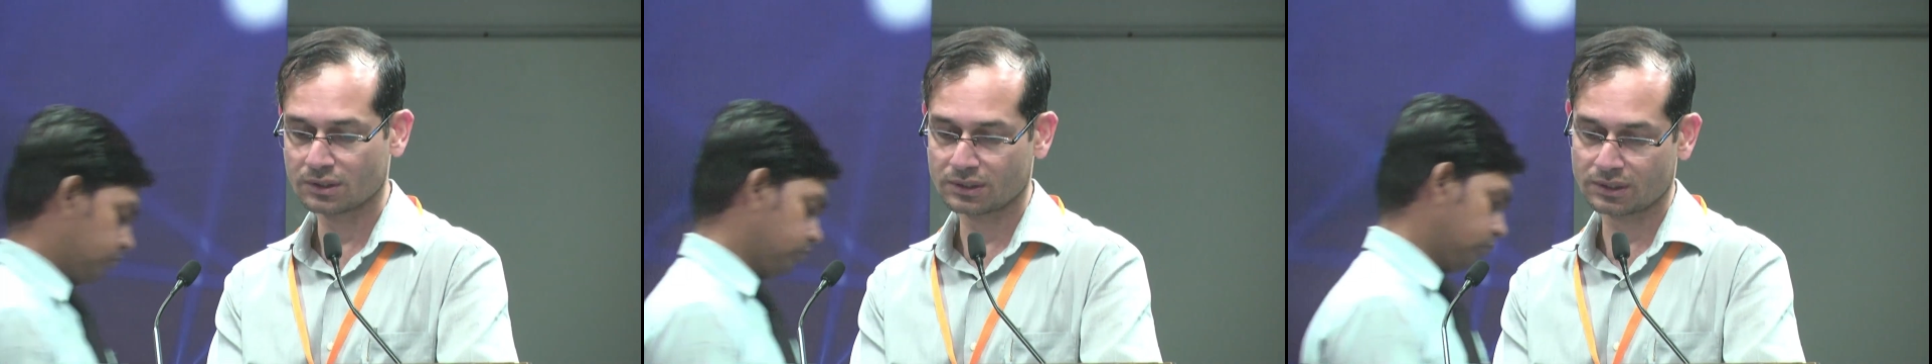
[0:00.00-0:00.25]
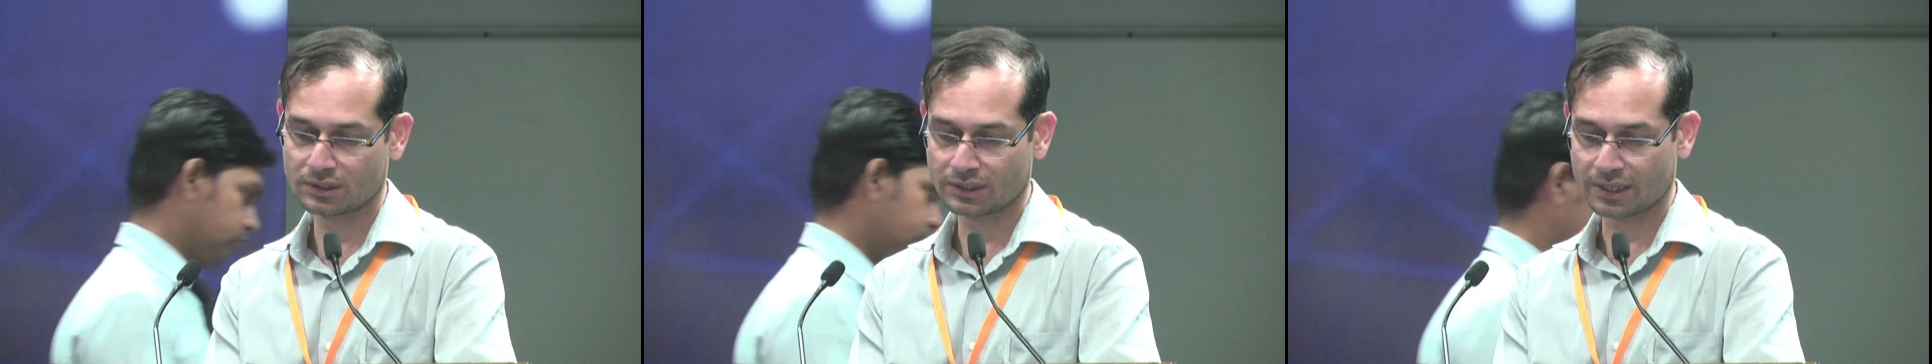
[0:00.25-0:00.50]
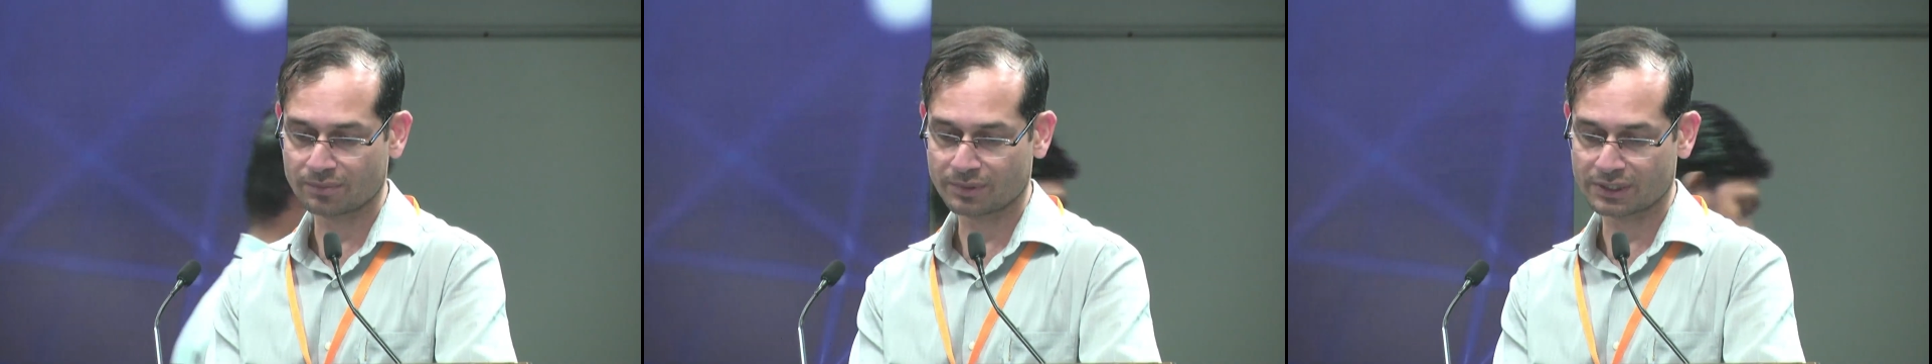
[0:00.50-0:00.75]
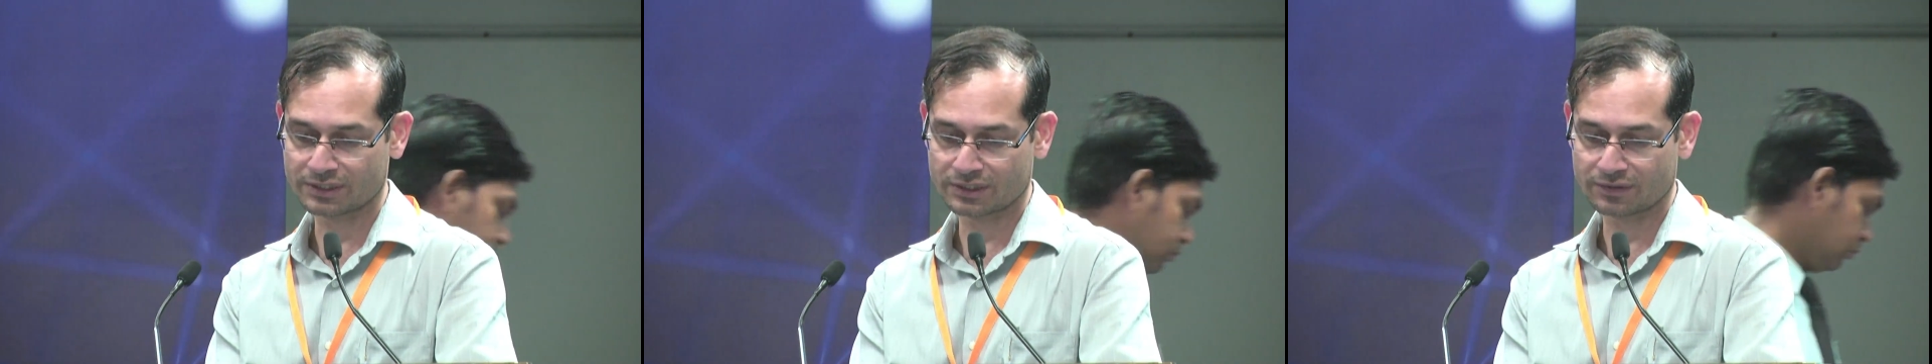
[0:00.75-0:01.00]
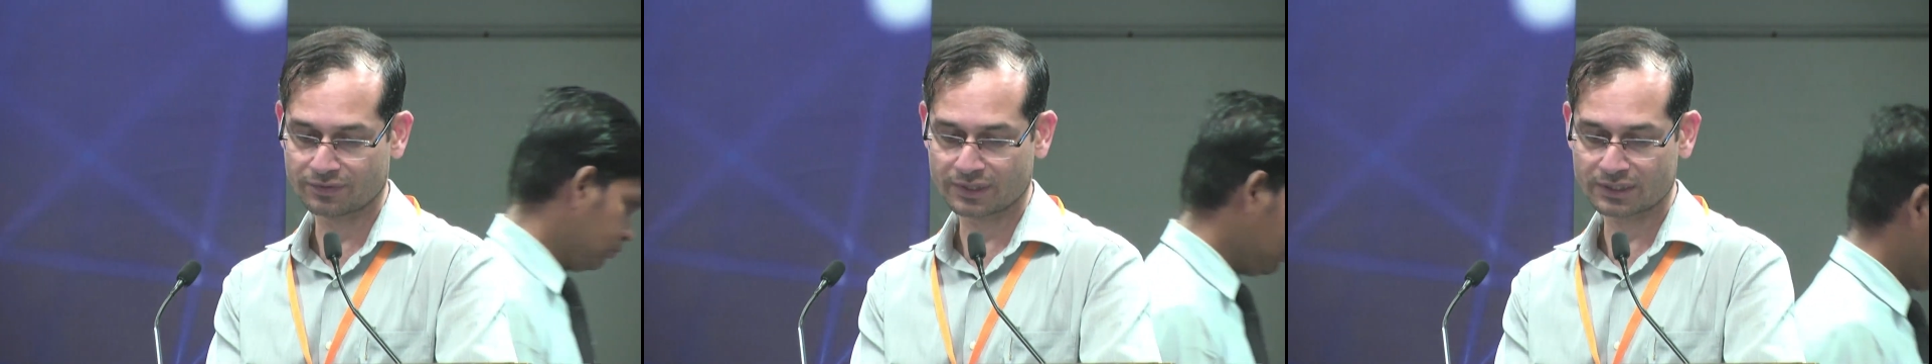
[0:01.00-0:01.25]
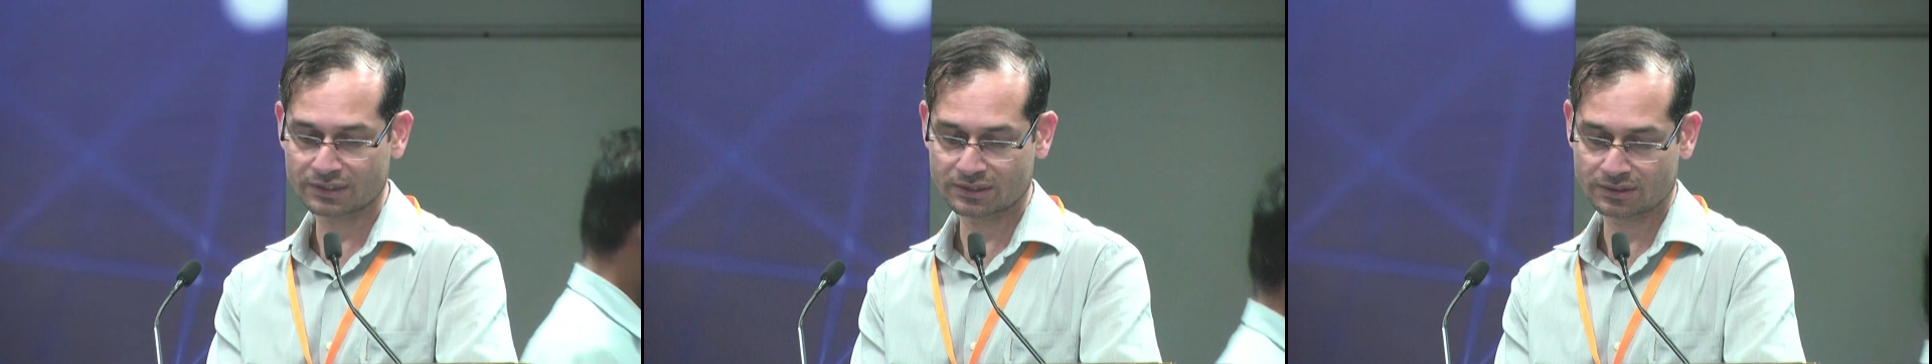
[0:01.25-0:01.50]
the temperature
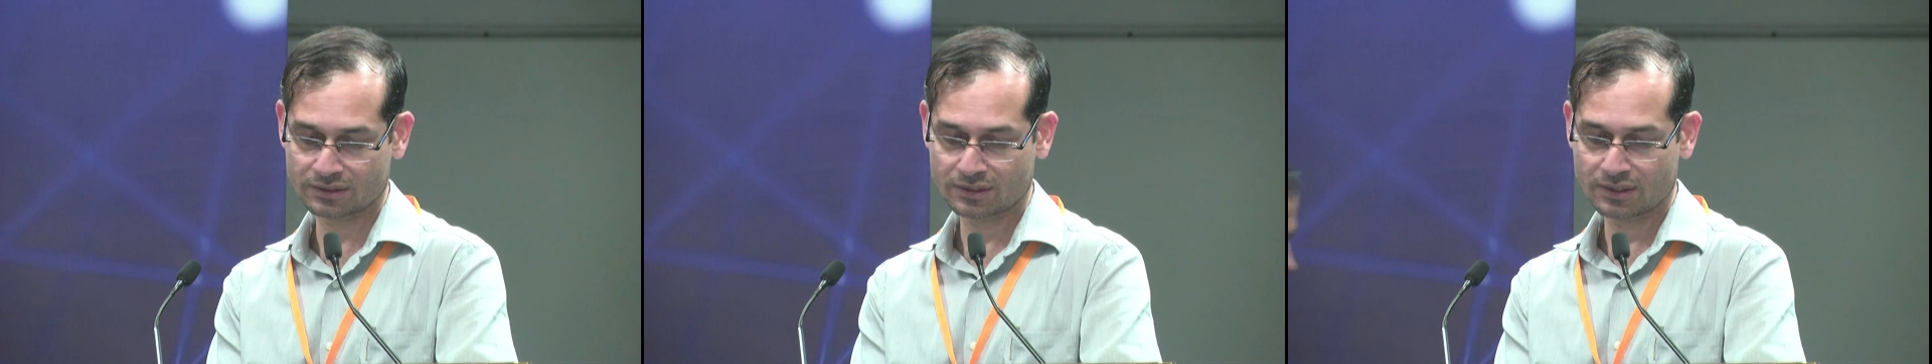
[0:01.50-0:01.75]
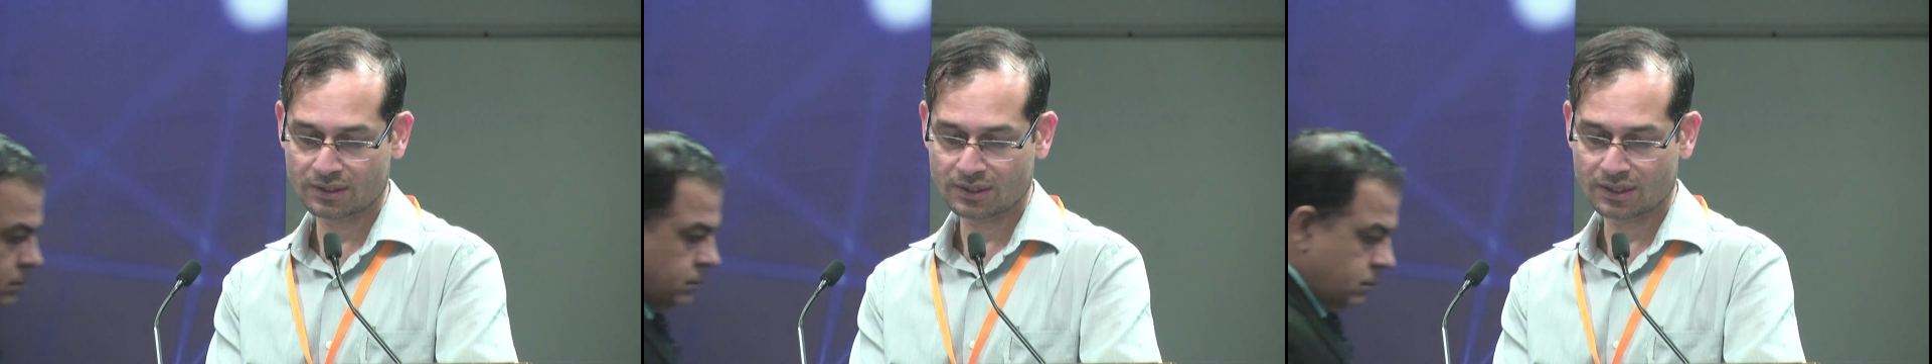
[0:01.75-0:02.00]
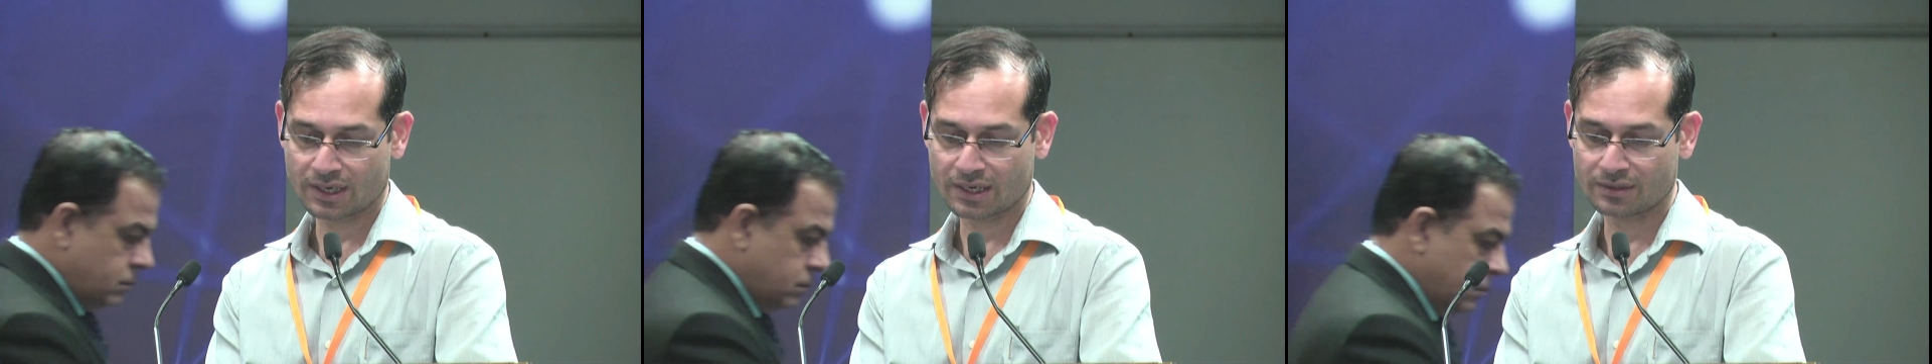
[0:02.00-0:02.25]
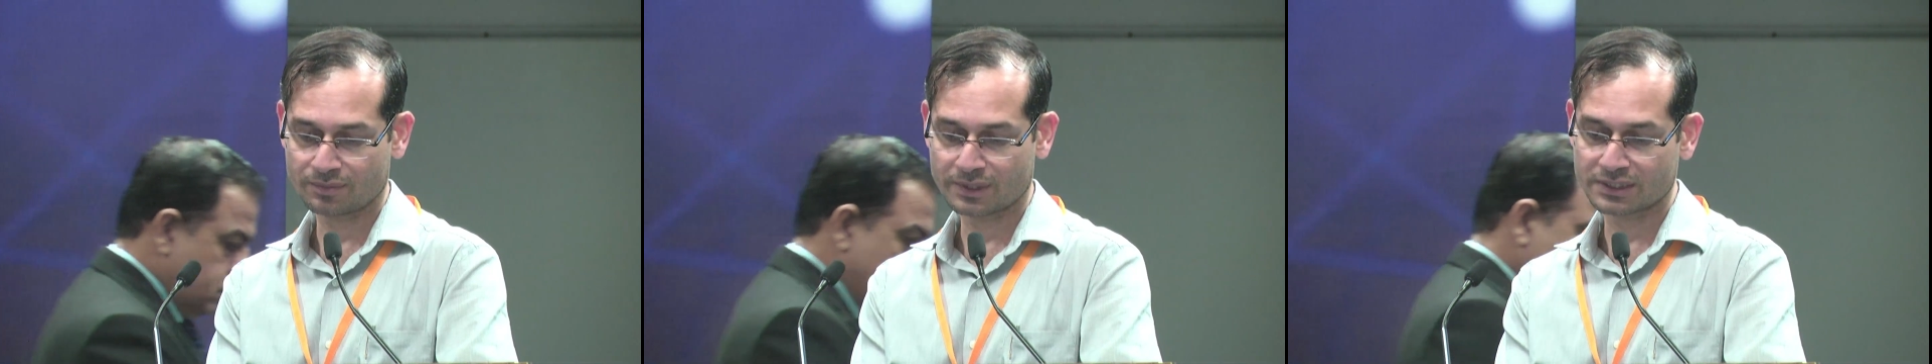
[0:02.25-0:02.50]
effects. And